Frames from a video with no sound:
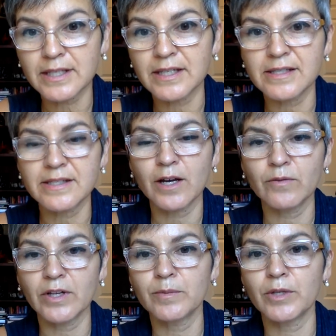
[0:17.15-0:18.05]
is now
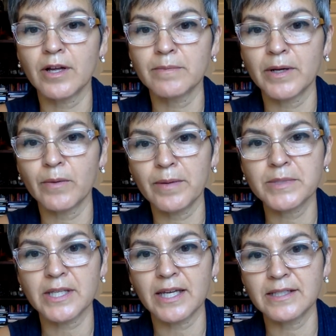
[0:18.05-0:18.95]
available on my
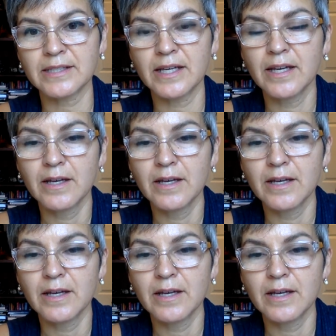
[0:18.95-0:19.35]
website.